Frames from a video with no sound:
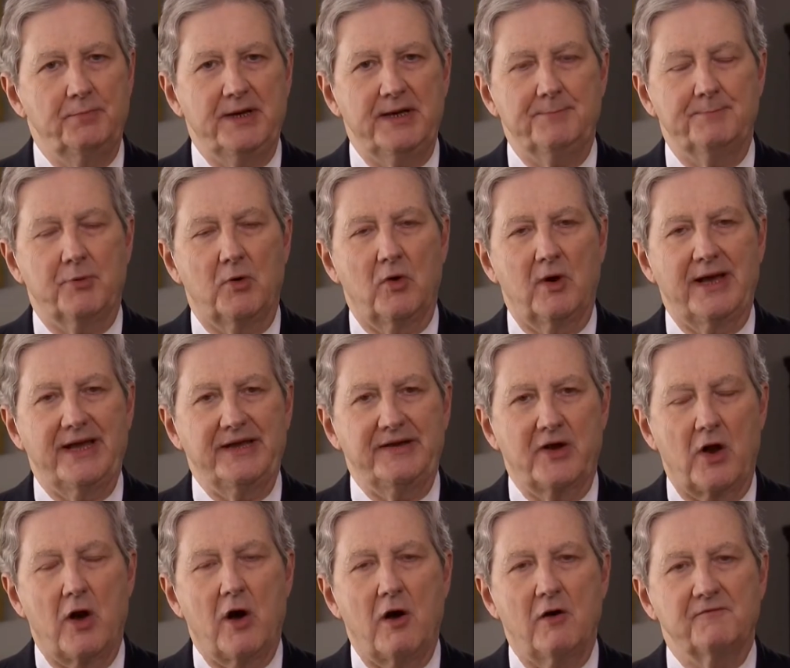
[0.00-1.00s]
people
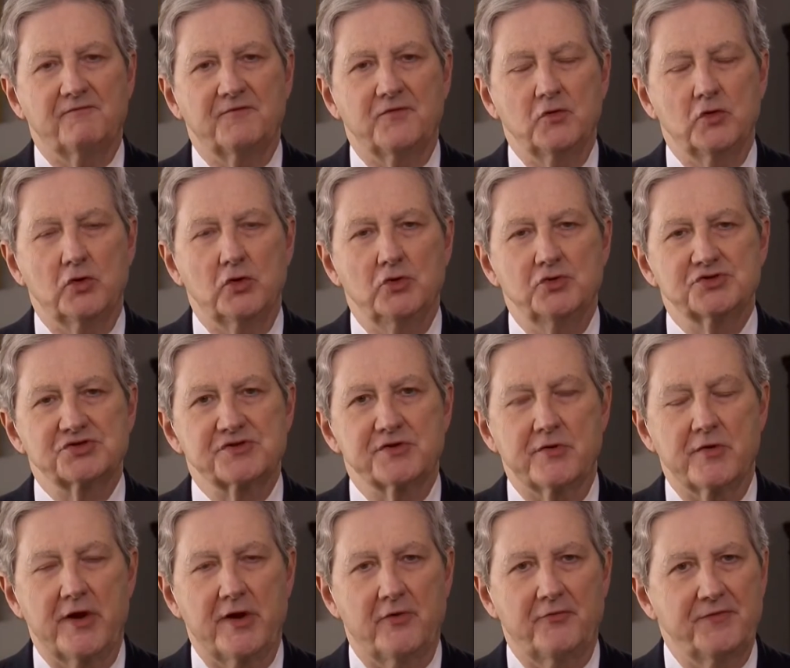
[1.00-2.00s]
laid off who lose
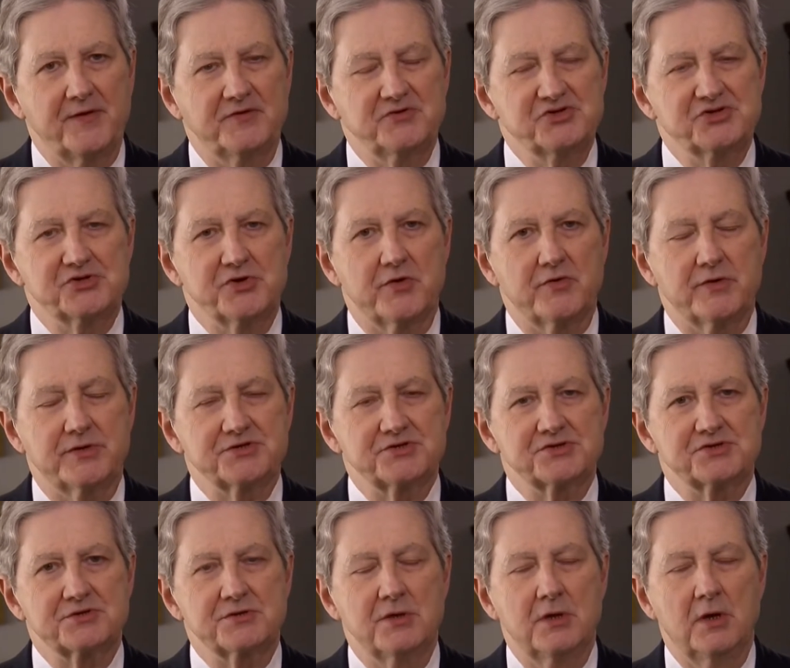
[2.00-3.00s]
their health
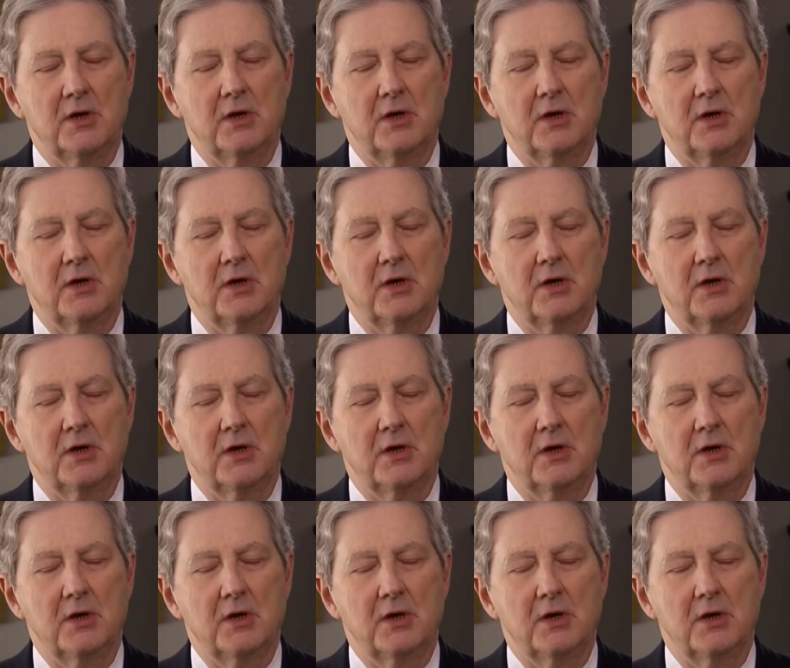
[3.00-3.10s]
insurance.